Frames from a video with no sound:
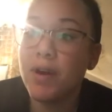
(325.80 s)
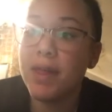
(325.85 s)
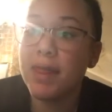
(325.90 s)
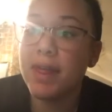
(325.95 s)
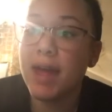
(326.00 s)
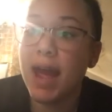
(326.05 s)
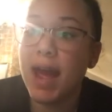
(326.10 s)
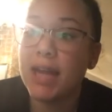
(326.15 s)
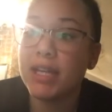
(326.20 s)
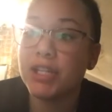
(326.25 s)

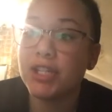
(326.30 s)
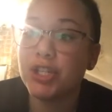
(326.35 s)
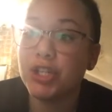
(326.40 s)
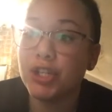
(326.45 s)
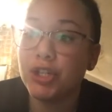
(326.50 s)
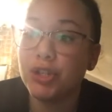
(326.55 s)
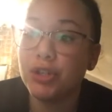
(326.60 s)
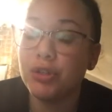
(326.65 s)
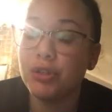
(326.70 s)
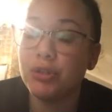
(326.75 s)
that
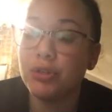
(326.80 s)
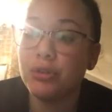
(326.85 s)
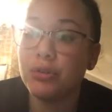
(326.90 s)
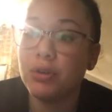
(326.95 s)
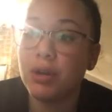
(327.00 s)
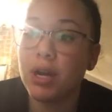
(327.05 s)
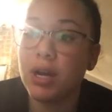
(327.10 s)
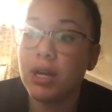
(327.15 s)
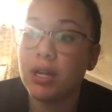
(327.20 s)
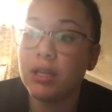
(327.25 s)

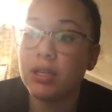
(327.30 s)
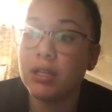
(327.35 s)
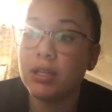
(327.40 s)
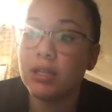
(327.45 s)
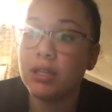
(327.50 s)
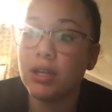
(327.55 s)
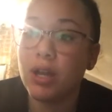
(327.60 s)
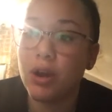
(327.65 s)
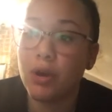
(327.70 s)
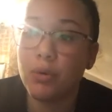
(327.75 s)
you
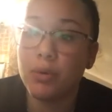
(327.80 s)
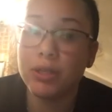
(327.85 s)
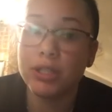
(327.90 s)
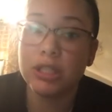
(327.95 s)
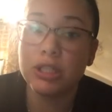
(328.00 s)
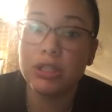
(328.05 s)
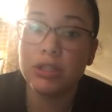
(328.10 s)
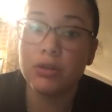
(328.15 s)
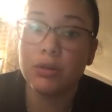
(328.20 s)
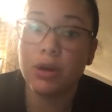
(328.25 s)
know what to
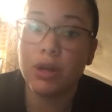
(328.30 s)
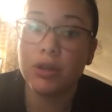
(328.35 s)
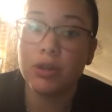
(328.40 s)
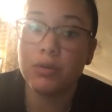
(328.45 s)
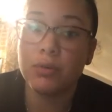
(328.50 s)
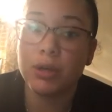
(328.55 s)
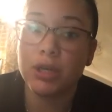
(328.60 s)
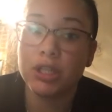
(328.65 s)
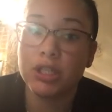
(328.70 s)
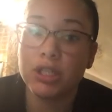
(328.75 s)
do on the
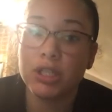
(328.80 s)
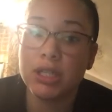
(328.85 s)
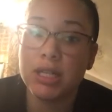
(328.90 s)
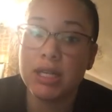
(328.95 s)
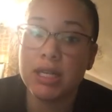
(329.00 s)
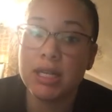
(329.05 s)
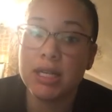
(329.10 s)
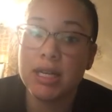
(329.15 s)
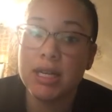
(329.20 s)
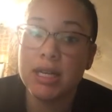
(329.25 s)

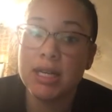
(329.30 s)
worksheet,